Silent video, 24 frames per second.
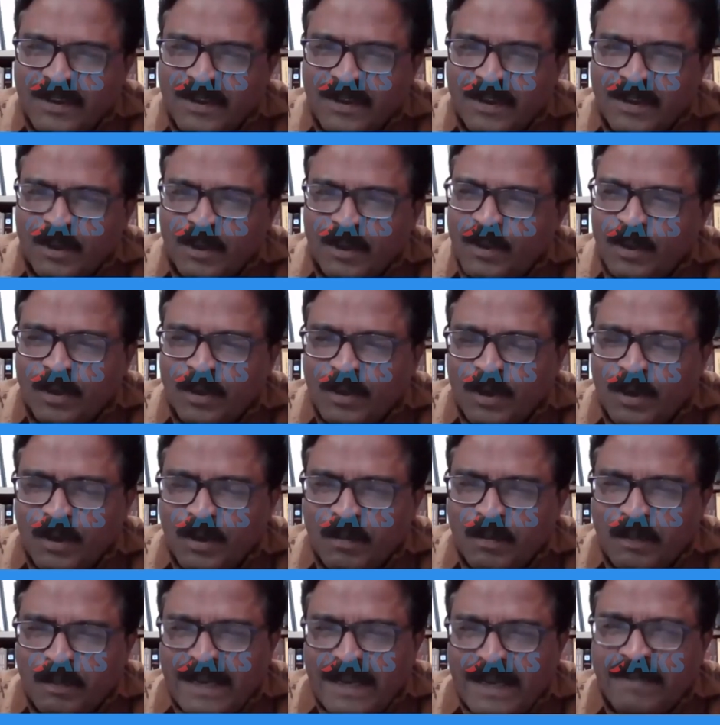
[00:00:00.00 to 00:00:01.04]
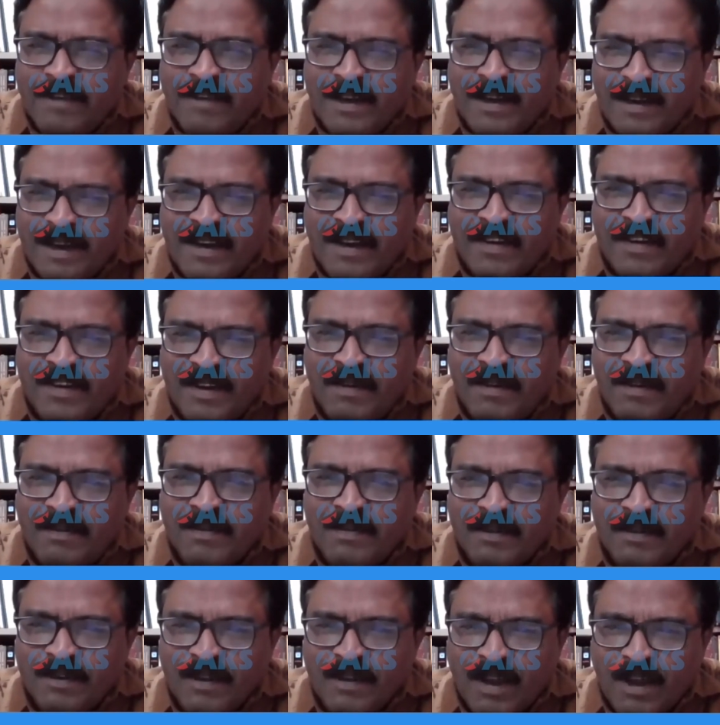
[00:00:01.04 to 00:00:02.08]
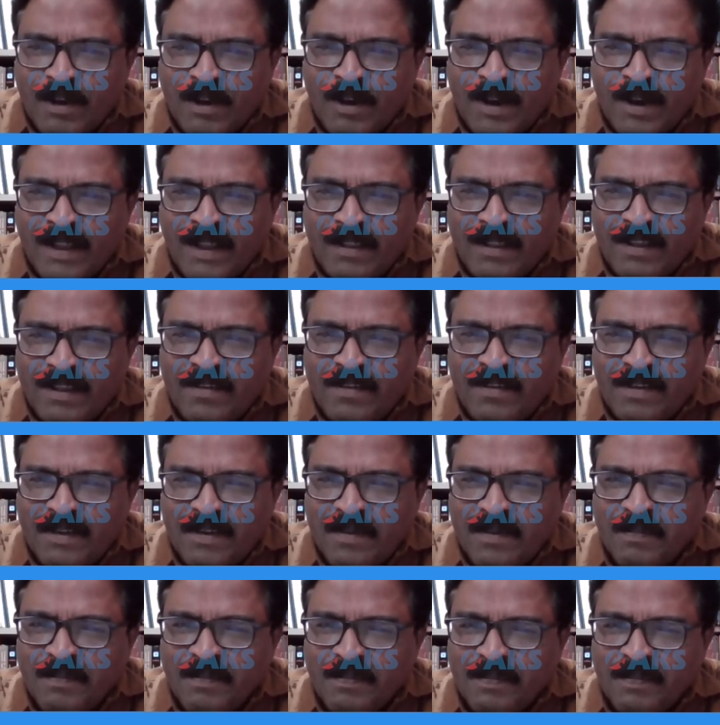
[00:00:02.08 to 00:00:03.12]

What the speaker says: you don't believe in religion? Are you an atheist?